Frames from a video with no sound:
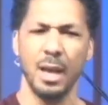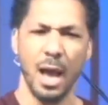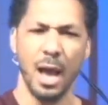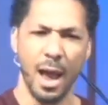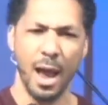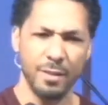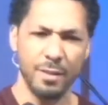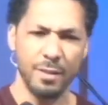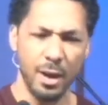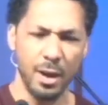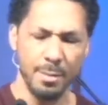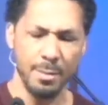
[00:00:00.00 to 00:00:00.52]

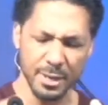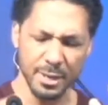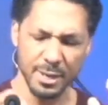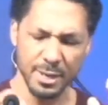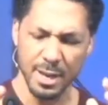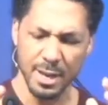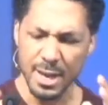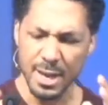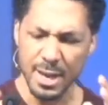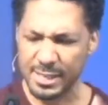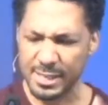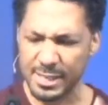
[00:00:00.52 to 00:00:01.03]
I come to
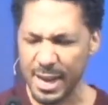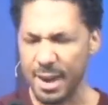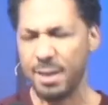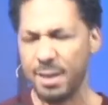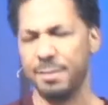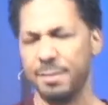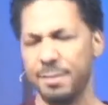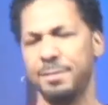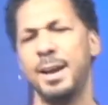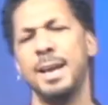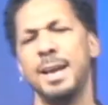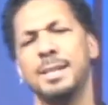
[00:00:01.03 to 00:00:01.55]

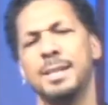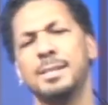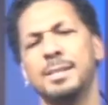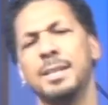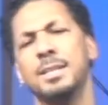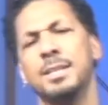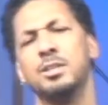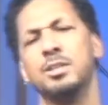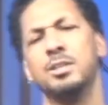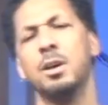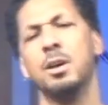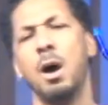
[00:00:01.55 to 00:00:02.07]
sacrifice
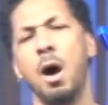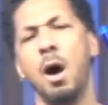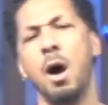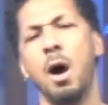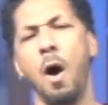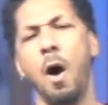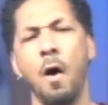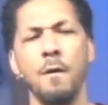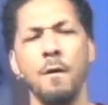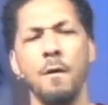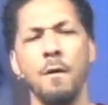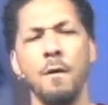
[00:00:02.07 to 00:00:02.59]
and to
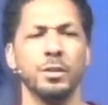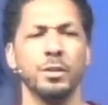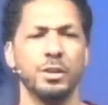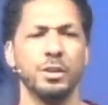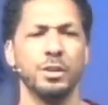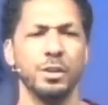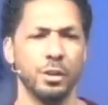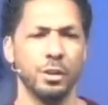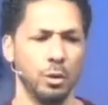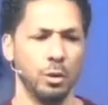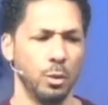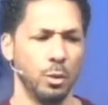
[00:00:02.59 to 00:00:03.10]
offer
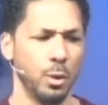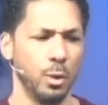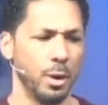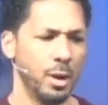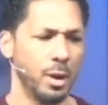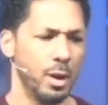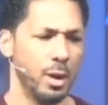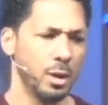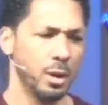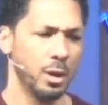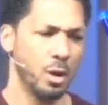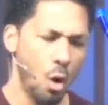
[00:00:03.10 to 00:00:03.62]
to the Lord.
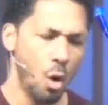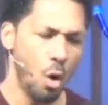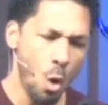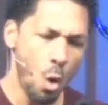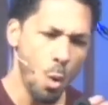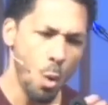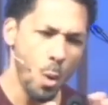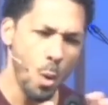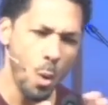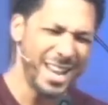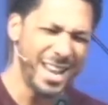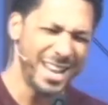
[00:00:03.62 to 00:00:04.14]

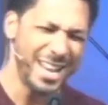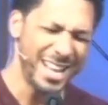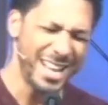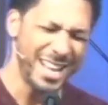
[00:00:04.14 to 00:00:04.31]
Go and